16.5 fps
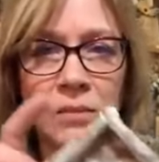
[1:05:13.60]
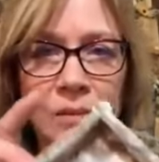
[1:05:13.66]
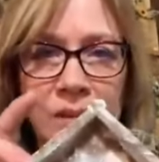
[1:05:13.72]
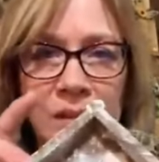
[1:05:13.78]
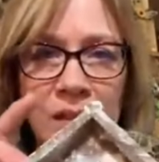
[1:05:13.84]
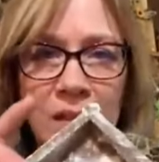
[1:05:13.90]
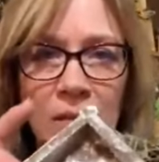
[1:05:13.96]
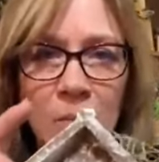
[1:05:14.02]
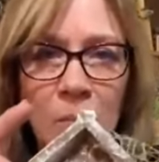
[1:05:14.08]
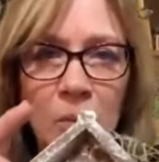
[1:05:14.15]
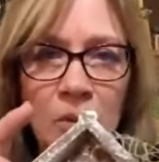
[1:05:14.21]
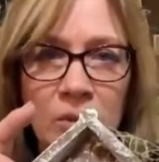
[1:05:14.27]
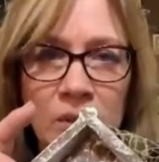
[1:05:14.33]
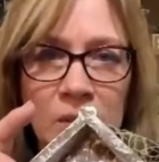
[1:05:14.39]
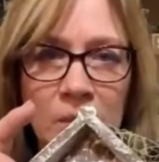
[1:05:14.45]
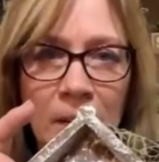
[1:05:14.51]
you see the
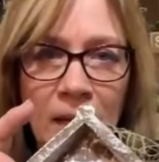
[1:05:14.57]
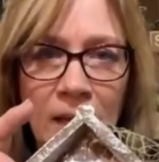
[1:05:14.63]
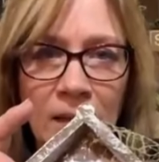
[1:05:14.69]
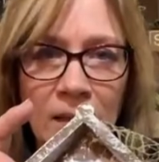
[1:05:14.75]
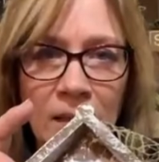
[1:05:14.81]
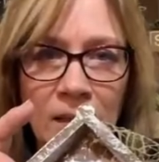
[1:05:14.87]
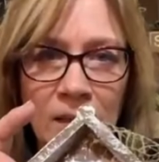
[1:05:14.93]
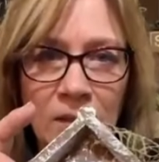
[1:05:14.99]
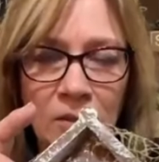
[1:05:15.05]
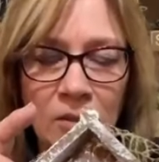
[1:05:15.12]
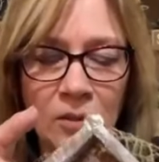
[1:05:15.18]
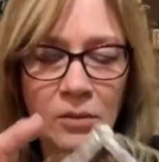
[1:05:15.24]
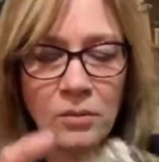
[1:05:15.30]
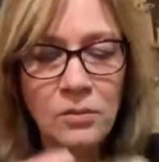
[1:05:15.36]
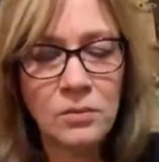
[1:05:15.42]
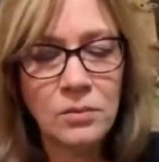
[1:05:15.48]
birds back
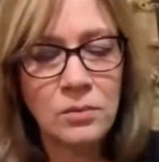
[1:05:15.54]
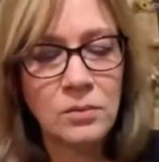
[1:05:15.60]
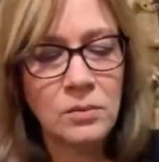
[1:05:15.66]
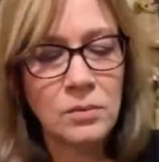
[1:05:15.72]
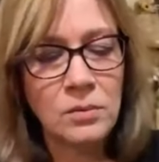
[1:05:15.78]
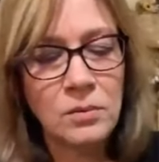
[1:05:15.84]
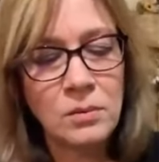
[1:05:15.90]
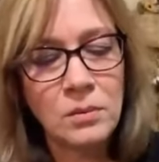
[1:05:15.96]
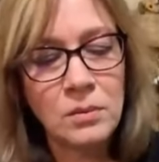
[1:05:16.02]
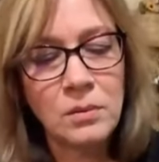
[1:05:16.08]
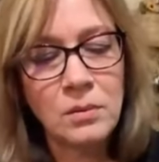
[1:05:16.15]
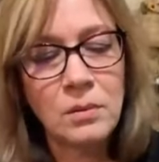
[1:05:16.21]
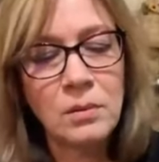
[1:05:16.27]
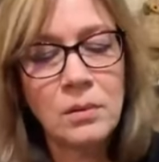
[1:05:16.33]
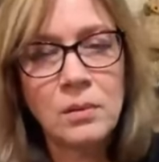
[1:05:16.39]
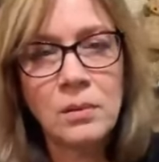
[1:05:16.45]
here.
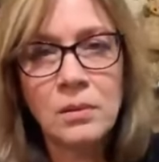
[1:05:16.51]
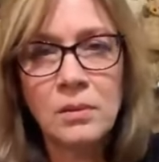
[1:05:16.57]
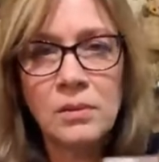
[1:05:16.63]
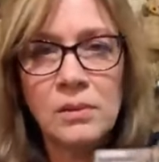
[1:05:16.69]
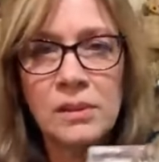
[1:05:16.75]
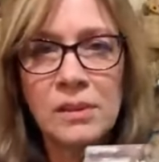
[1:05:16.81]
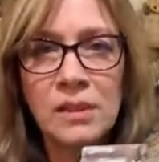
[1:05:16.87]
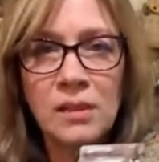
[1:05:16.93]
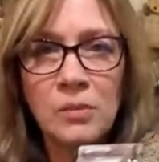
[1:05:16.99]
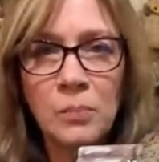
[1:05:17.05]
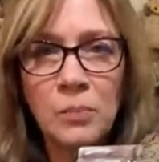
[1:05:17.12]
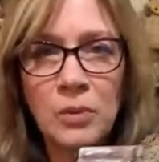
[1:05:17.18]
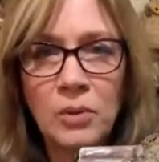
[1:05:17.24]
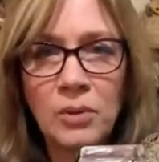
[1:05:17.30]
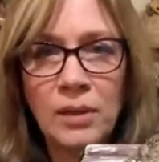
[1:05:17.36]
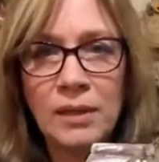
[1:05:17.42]
You see the
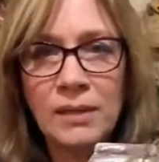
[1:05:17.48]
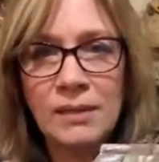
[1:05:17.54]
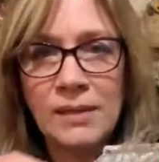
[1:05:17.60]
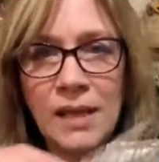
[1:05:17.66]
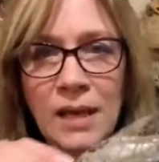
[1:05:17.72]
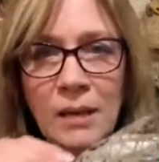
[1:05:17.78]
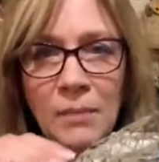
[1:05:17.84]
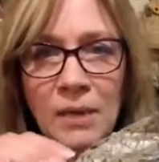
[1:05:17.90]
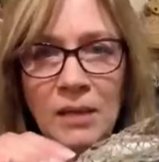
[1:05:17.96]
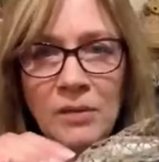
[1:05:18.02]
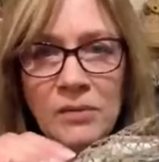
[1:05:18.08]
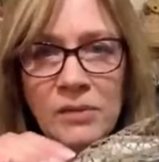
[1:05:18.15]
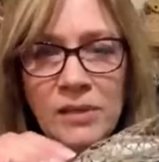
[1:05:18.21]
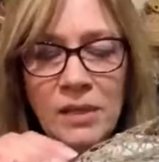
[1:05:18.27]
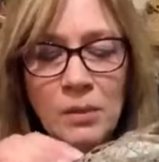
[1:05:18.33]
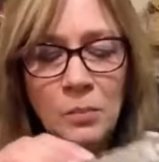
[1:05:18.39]
bird on top
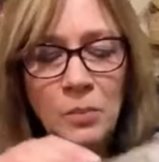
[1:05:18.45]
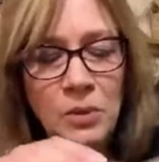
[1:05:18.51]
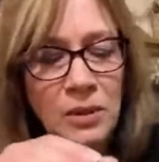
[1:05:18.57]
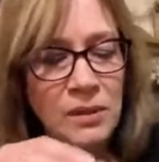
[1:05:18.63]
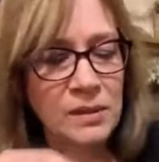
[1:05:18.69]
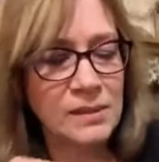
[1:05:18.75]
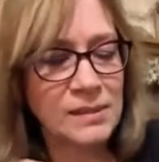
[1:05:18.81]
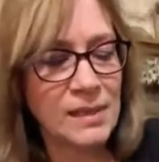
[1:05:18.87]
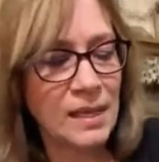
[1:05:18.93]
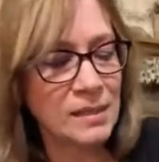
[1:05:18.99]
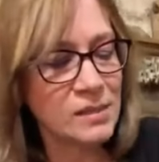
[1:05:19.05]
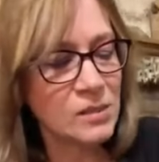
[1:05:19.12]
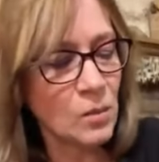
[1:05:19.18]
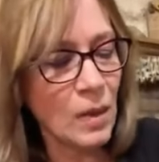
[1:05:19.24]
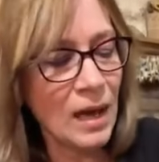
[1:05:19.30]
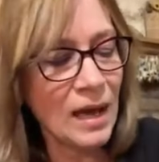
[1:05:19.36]
and you see the bird on the
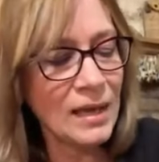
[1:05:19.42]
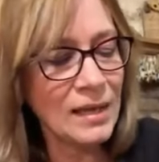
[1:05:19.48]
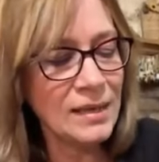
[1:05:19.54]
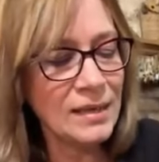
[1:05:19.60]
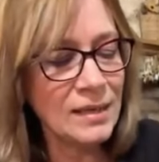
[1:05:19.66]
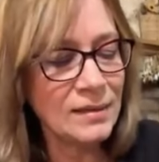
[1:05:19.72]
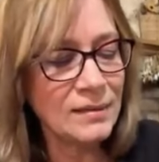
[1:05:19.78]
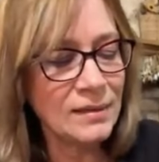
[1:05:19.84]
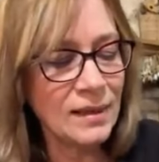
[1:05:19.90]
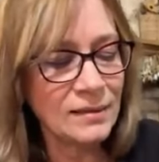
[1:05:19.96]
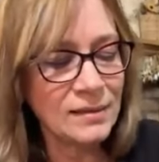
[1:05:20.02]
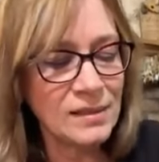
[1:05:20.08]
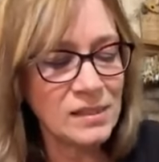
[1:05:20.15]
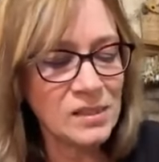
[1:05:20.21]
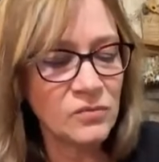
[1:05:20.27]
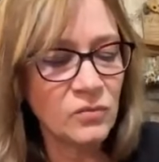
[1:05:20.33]
side. So I get
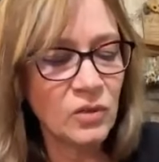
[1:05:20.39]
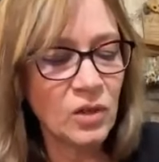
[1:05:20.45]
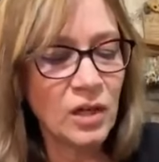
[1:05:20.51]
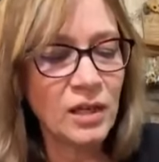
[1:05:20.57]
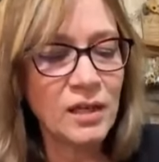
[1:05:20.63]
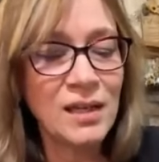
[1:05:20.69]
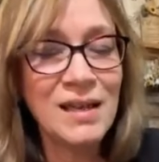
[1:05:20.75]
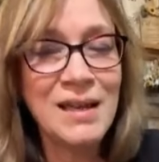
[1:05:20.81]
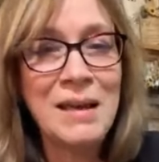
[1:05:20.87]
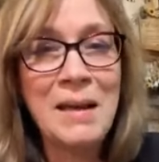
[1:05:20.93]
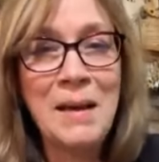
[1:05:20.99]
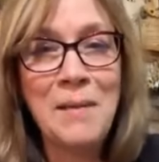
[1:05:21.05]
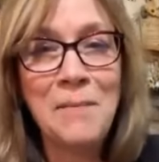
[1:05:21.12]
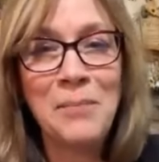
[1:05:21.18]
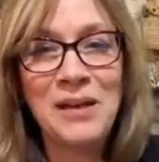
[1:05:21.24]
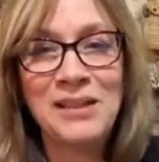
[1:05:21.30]
that this front,
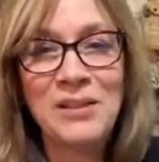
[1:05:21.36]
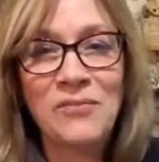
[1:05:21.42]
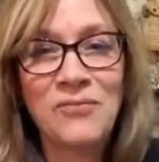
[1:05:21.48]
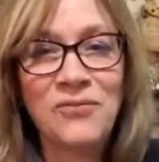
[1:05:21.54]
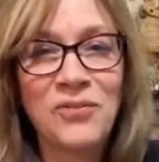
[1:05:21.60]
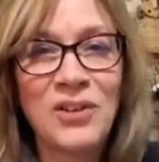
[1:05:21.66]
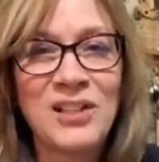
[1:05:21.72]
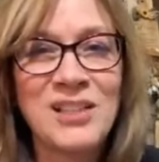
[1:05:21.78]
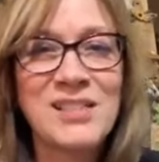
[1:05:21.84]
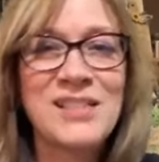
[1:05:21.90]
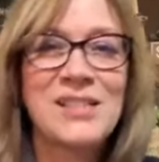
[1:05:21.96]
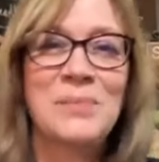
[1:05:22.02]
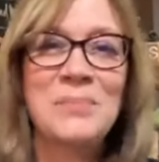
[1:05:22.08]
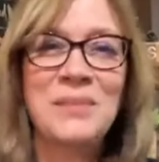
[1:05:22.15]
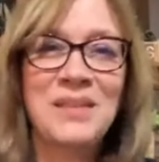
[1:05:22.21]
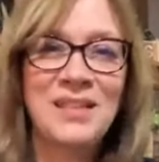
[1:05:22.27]
but the
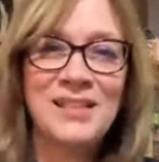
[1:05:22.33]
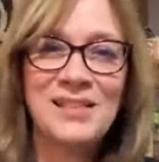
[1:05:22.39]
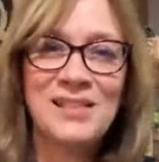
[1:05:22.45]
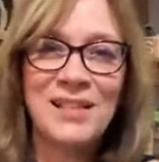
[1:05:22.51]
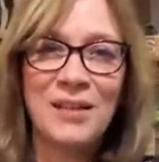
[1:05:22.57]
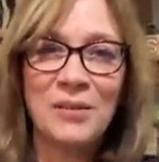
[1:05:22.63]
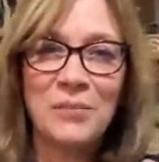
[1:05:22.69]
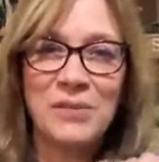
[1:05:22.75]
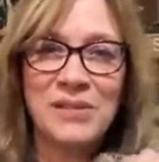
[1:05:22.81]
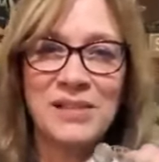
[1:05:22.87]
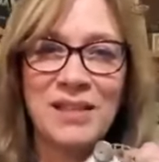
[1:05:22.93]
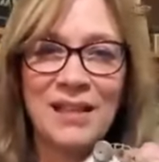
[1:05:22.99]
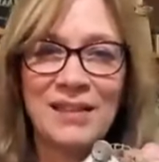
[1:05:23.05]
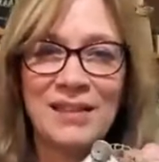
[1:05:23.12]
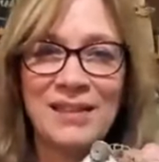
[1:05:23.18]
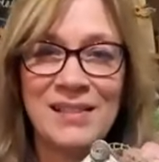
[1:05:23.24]
front to me is like
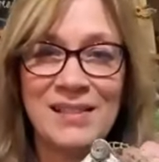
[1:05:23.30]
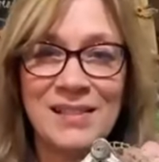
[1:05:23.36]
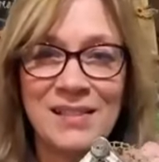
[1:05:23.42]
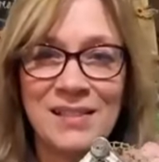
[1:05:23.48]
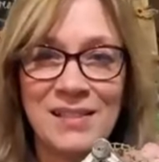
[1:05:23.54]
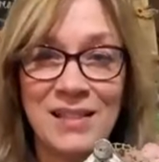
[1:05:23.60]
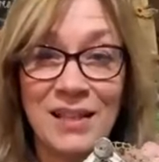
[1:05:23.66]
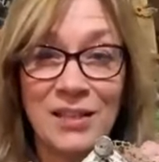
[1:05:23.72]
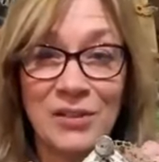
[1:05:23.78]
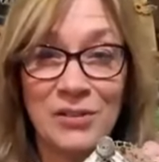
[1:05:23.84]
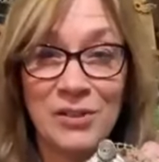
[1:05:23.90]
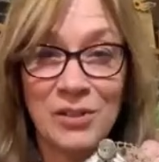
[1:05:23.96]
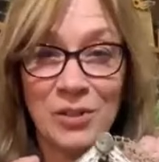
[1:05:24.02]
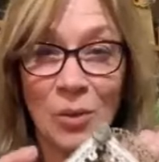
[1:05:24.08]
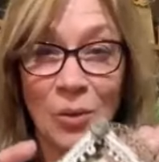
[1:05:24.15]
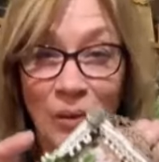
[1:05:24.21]
almost like this is like
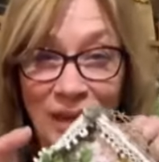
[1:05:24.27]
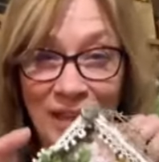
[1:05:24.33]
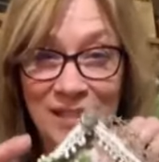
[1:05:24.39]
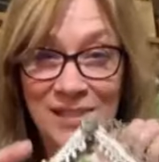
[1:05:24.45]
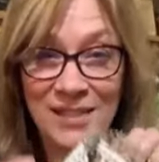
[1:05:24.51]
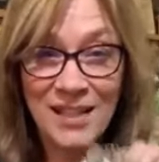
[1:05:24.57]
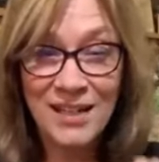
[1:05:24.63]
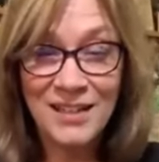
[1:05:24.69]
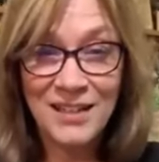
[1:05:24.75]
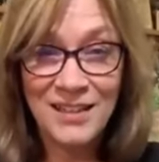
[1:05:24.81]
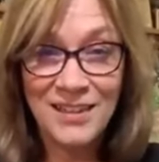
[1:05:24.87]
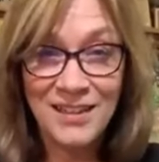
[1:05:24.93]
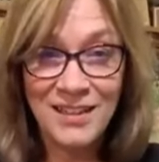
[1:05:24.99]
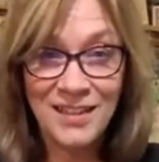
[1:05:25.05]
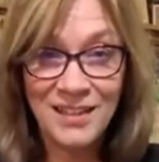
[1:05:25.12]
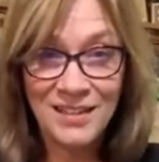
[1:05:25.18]
your showcase kind
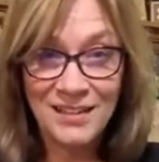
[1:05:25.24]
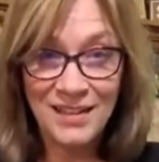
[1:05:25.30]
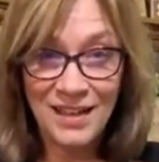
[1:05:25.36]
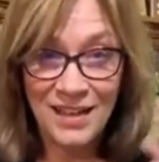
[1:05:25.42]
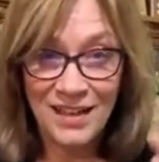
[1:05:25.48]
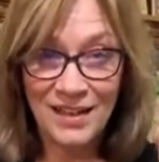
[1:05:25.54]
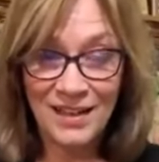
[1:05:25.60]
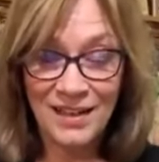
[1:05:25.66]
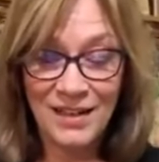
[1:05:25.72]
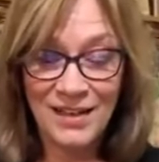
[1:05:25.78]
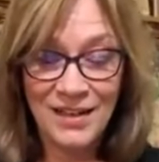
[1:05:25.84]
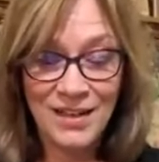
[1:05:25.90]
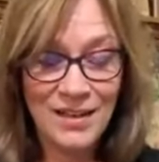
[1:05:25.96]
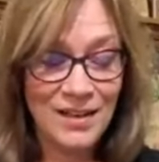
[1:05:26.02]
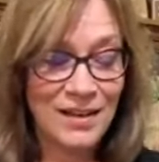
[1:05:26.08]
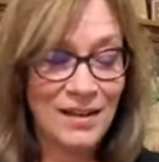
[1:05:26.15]
of thing that
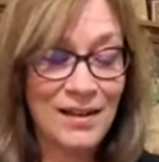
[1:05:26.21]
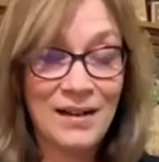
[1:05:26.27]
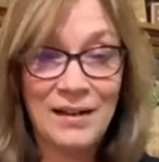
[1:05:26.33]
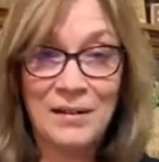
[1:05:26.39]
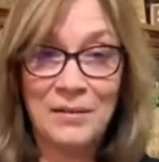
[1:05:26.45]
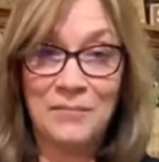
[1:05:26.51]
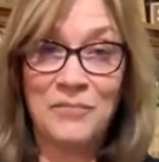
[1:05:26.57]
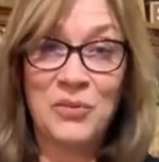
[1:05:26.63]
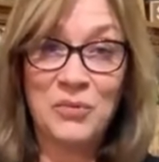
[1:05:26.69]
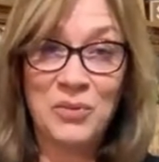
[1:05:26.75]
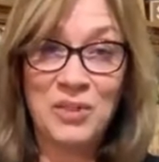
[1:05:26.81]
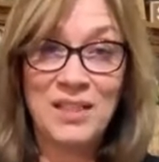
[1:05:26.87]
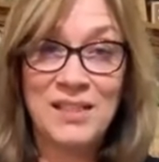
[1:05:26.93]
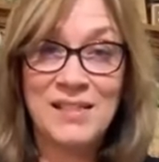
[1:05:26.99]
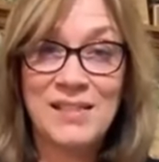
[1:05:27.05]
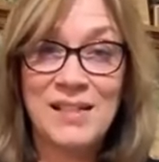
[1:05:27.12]
um,
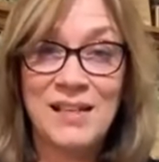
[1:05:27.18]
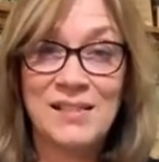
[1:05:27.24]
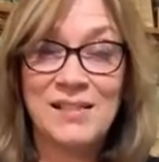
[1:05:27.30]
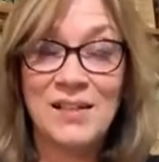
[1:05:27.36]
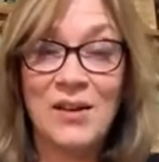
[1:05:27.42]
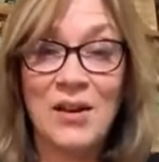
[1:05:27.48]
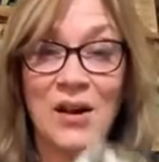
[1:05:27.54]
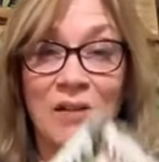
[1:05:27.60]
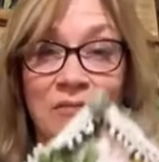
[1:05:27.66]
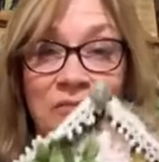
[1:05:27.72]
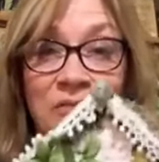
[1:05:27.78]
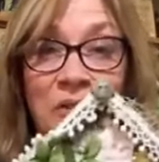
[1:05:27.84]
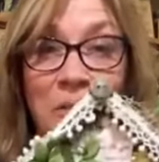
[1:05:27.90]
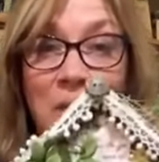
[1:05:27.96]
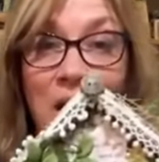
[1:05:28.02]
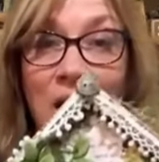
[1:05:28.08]
really sets it
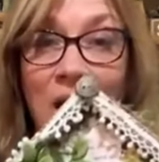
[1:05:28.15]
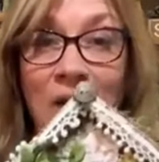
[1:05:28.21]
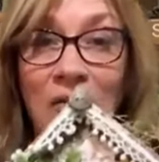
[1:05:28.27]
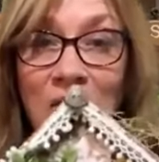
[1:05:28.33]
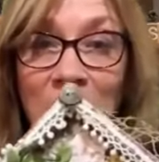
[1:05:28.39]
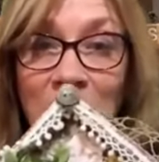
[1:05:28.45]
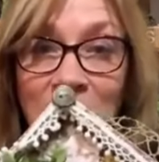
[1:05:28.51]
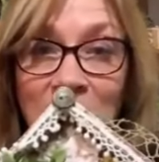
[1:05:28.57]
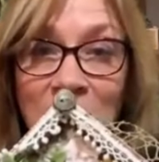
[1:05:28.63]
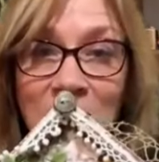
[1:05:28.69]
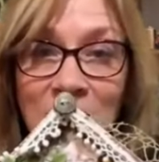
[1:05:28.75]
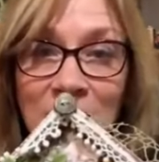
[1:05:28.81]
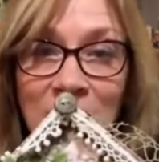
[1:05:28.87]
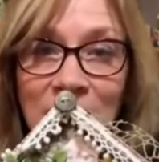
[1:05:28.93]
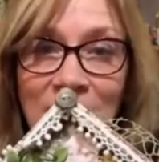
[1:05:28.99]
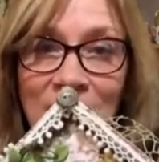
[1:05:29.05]
off from
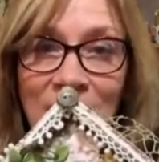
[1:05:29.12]
other